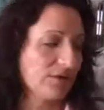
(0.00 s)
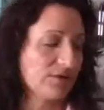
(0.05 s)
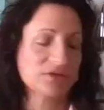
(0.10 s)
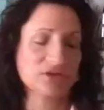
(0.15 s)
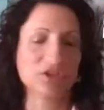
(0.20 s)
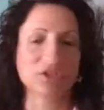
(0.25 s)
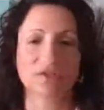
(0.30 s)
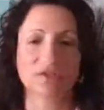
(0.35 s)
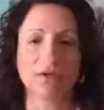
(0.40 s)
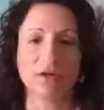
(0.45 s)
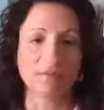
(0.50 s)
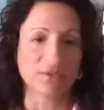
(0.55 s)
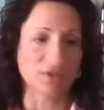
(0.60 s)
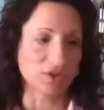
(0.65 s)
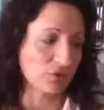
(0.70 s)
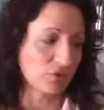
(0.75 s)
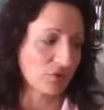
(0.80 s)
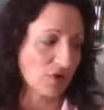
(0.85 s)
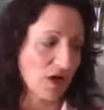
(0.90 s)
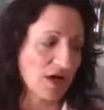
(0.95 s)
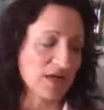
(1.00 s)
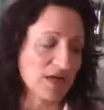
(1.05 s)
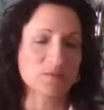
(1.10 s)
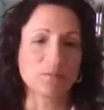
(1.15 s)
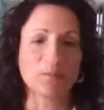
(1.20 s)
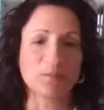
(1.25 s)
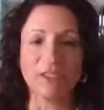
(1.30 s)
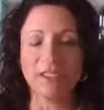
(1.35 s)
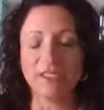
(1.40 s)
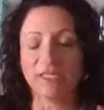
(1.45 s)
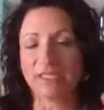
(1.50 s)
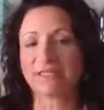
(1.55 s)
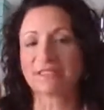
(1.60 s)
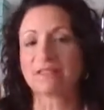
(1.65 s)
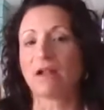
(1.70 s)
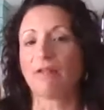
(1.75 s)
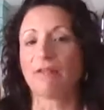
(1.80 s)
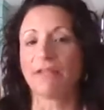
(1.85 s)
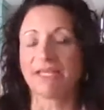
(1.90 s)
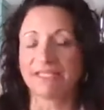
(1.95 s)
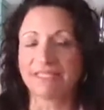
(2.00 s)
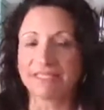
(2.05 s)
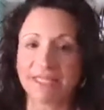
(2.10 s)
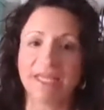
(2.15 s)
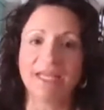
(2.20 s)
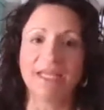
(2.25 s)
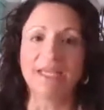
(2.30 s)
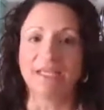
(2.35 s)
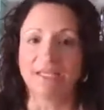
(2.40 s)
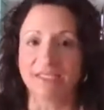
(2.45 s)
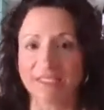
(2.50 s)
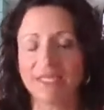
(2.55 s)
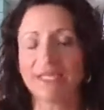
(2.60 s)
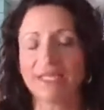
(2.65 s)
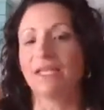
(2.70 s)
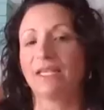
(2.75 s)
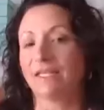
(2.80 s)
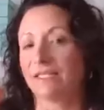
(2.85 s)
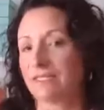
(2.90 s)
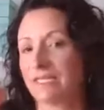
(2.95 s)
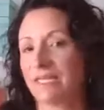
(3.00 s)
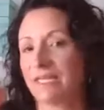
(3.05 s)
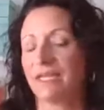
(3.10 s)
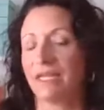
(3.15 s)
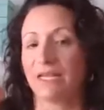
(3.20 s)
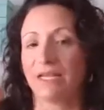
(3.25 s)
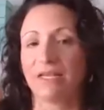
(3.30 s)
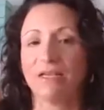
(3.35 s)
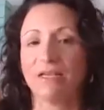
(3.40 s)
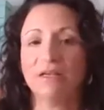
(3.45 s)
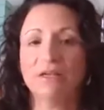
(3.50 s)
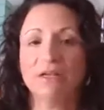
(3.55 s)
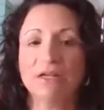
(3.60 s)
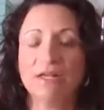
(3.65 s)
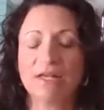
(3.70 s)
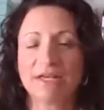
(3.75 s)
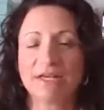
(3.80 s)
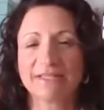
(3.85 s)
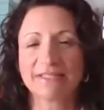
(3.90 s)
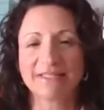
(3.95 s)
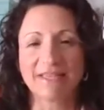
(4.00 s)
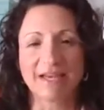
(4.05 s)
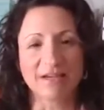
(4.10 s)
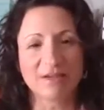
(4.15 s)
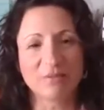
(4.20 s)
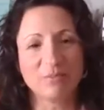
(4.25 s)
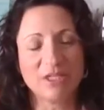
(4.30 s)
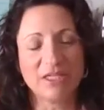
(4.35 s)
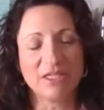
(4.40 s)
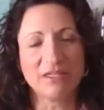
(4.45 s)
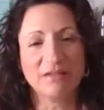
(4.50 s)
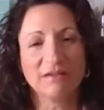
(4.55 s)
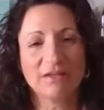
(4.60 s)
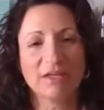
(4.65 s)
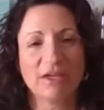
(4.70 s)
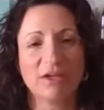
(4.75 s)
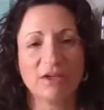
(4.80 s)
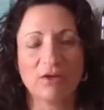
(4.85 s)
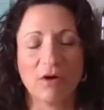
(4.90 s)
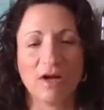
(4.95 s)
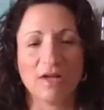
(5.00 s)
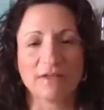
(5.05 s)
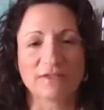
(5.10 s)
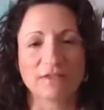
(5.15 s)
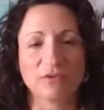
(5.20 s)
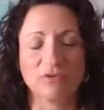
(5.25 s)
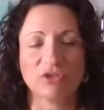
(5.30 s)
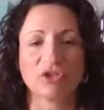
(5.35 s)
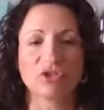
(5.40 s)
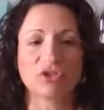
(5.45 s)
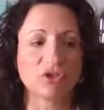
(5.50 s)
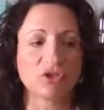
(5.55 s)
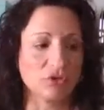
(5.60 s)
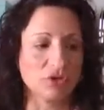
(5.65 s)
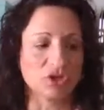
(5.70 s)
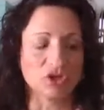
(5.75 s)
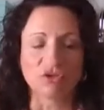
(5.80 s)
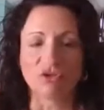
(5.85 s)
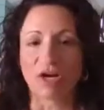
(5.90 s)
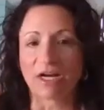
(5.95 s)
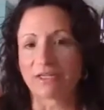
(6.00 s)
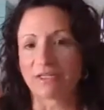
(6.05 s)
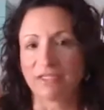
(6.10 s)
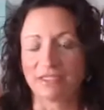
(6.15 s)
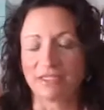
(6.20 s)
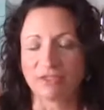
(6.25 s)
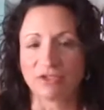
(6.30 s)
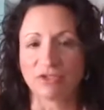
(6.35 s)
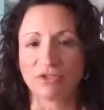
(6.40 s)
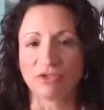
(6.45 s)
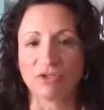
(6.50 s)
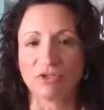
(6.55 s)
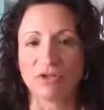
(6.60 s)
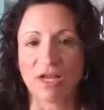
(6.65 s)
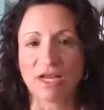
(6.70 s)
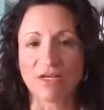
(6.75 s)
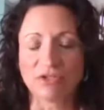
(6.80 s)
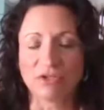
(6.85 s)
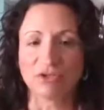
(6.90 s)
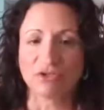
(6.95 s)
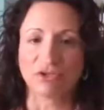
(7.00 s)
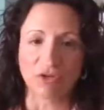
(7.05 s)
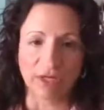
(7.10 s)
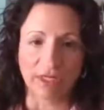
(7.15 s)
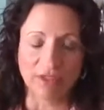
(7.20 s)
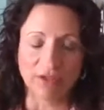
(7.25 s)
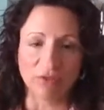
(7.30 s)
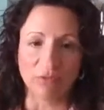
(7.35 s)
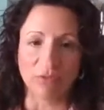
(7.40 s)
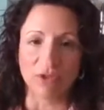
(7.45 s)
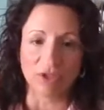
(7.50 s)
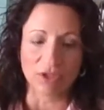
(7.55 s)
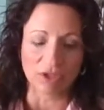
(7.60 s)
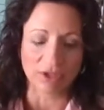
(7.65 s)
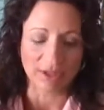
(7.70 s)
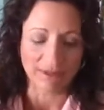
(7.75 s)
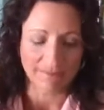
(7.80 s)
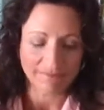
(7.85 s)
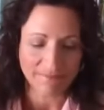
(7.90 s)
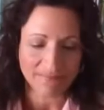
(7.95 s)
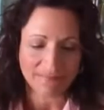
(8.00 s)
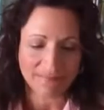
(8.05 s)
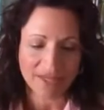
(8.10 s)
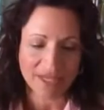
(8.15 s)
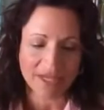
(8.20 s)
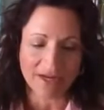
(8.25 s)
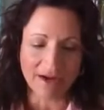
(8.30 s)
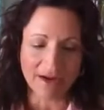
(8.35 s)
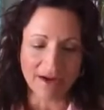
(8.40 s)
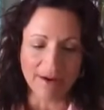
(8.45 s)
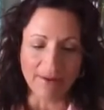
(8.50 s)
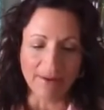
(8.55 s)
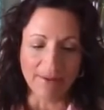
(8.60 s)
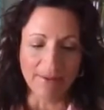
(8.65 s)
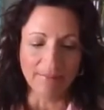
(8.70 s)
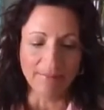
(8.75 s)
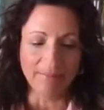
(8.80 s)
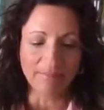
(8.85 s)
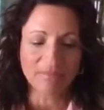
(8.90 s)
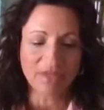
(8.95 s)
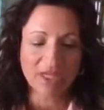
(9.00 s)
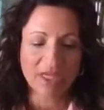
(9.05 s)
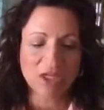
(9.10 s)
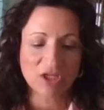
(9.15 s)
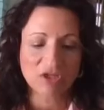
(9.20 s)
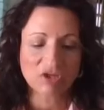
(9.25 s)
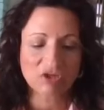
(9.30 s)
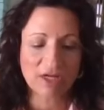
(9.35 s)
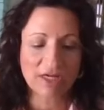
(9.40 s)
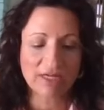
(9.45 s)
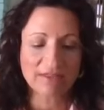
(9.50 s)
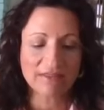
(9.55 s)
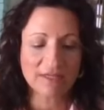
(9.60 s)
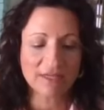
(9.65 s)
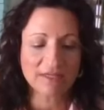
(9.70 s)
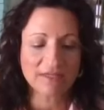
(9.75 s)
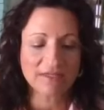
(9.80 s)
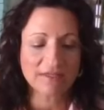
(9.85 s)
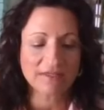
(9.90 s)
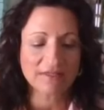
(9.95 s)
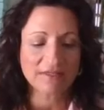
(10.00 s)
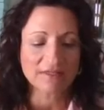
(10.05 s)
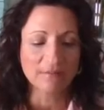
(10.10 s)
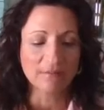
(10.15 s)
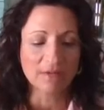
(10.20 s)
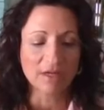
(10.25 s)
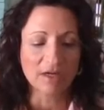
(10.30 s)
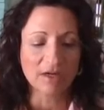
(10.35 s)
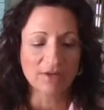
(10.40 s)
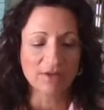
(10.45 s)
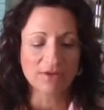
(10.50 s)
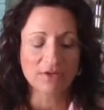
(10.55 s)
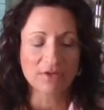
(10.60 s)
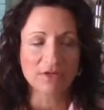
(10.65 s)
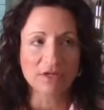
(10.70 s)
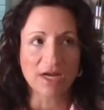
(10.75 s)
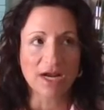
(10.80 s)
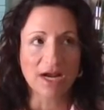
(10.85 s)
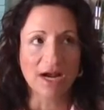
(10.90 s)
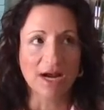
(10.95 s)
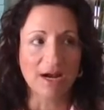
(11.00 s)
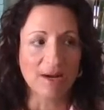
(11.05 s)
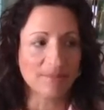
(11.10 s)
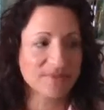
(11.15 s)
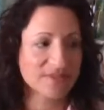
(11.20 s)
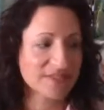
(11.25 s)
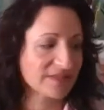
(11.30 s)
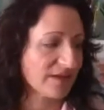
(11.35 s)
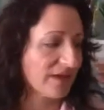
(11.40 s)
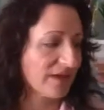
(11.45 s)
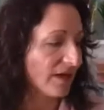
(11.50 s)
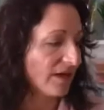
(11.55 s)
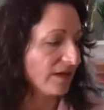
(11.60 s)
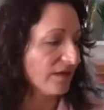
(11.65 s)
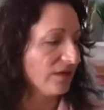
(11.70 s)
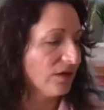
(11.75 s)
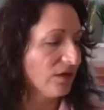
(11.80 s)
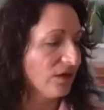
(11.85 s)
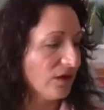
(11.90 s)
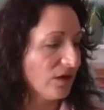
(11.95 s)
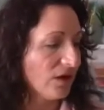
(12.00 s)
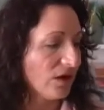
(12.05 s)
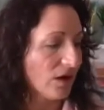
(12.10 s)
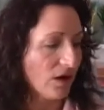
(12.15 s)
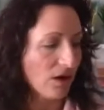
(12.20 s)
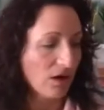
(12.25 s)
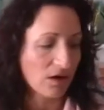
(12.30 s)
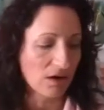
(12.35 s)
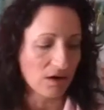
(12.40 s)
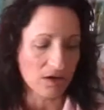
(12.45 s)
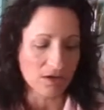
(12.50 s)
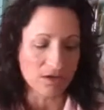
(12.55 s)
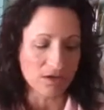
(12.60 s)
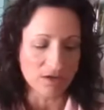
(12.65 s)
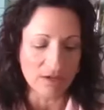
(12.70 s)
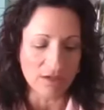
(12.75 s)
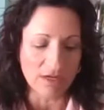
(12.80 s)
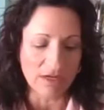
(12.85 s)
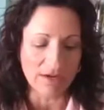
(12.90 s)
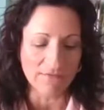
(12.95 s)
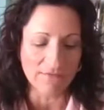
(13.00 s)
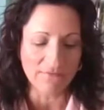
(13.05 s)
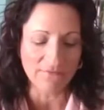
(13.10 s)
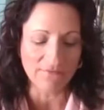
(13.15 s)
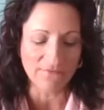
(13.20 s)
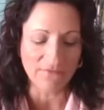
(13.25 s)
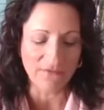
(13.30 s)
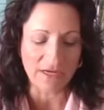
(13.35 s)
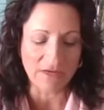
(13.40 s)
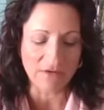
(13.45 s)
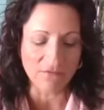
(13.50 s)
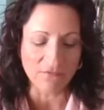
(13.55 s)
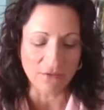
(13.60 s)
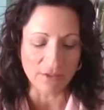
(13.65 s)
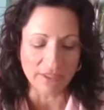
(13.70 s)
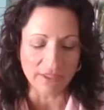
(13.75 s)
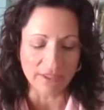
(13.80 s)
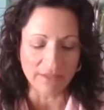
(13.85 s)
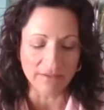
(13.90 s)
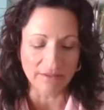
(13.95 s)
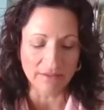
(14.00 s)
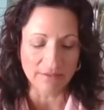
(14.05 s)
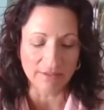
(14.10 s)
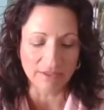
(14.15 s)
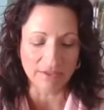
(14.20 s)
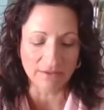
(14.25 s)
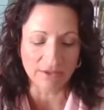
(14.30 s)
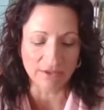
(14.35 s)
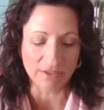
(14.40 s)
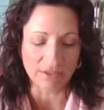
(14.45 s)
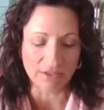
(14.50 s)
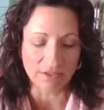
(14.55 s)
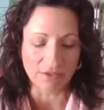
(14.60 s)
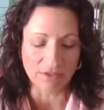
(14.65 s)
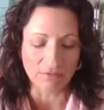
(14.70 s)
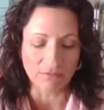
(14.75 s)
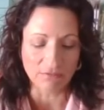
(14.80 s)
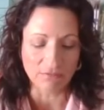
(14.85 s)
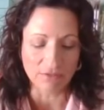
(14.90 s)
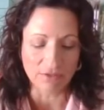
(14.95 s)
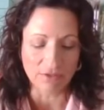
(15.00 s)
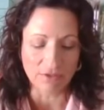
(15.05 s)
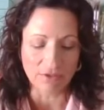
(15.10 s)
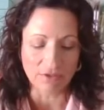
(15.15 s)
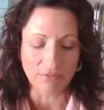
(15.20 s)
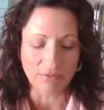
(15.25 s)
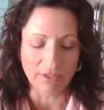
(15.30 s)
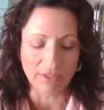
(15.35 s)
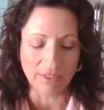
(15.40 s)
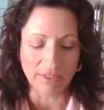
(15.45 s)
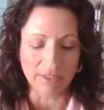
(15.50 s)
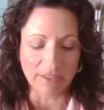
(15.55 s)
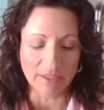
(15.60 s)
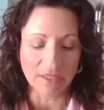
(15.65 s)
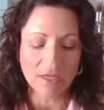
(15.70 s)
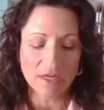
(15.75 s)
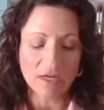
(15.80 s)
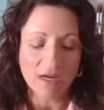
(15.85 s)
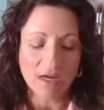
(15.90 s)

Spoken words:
just comes across, but it's not like dinging, because that can be, also just so distracting as you're trying to work. Trying to think some other apps that are a favorite. Let me look here real quick.